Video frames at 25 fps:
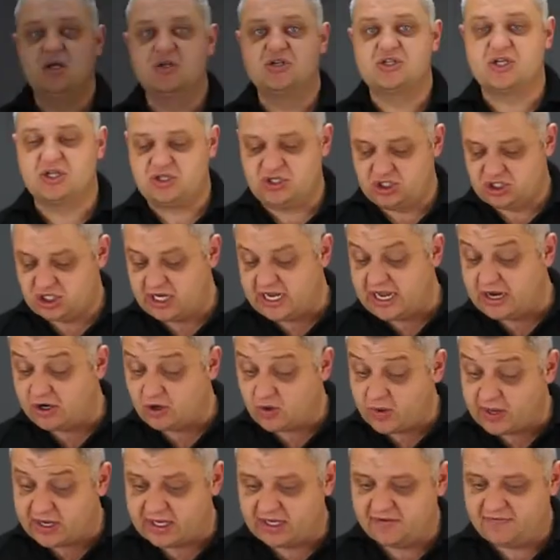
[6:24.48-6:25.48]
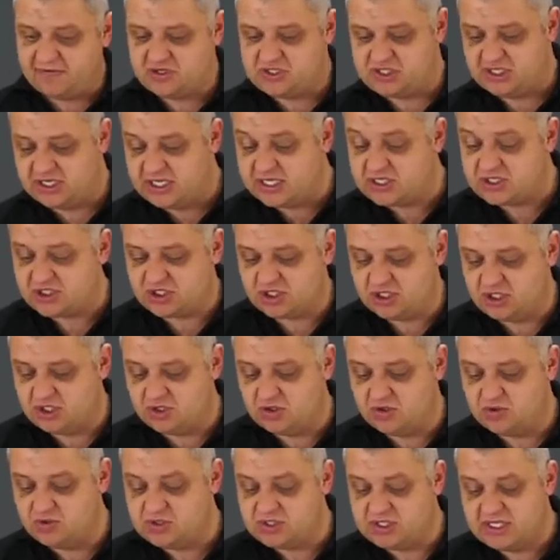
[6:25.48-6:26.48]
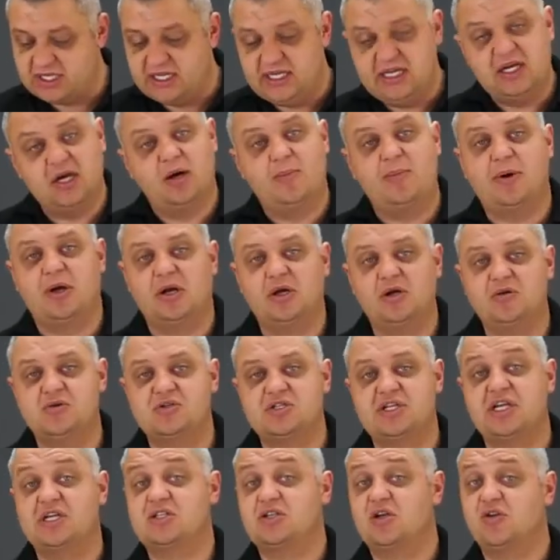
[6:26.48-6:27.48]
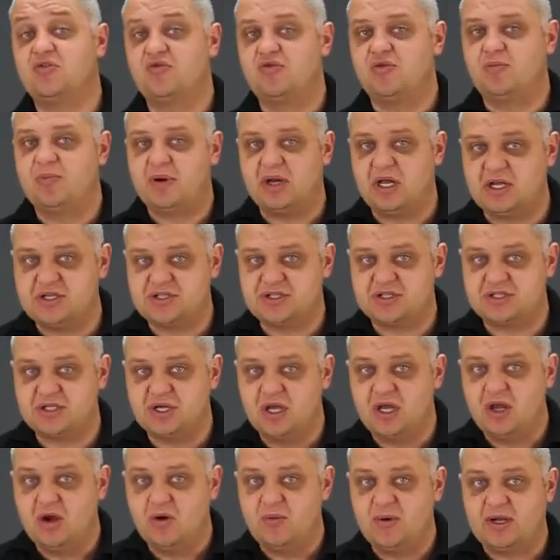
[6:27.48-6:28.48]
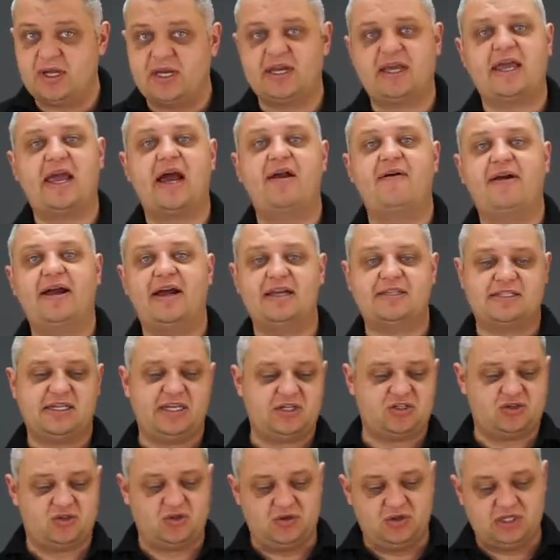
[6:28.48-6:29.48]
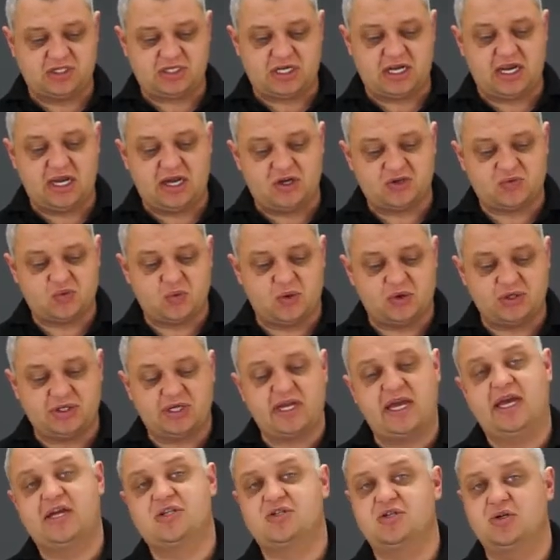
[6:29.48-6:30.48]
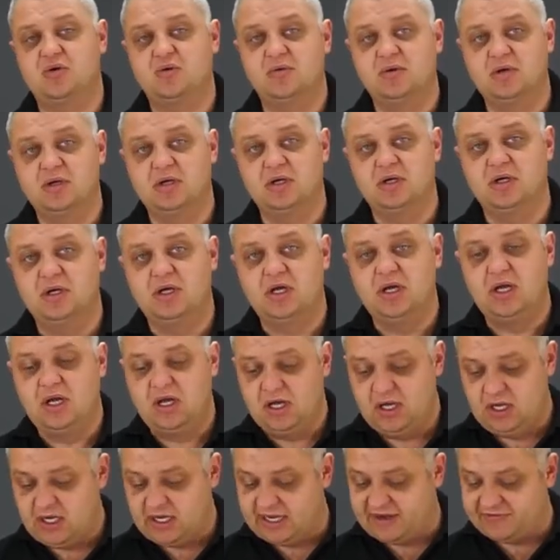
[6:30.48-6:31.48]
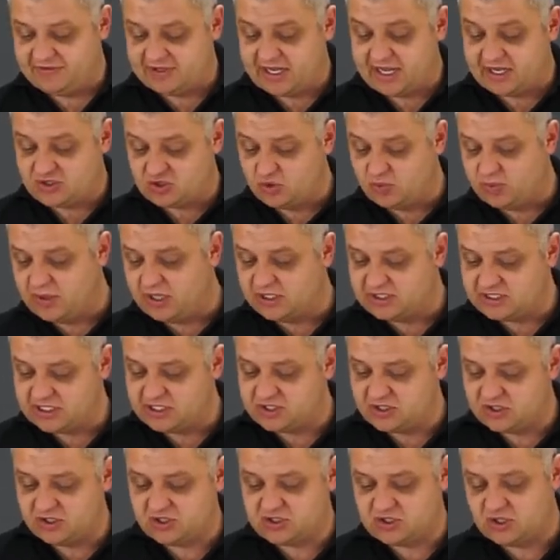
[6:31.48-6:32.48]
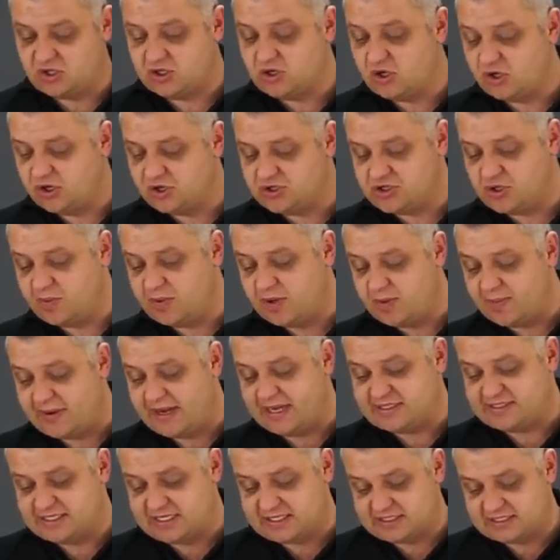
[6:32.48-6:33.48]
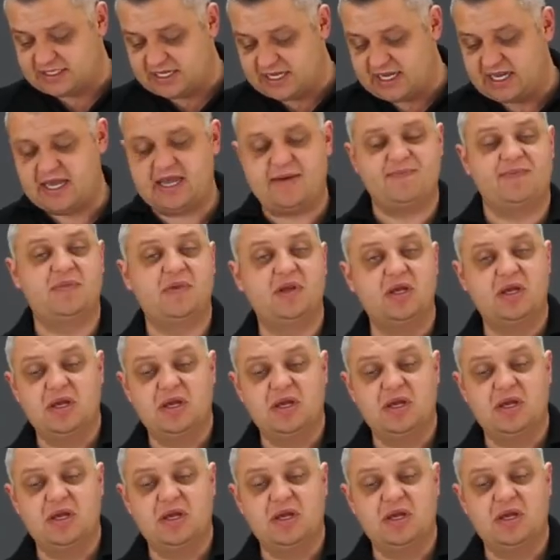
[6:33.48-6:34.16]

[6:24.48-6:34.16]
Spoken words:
So to show you how quick and efficient it is to use the Apollo 600 Plus, we're going to carry out a test on this Class 1 kettle. I have the kettle plugged into the socket on the top of the PAT tester here.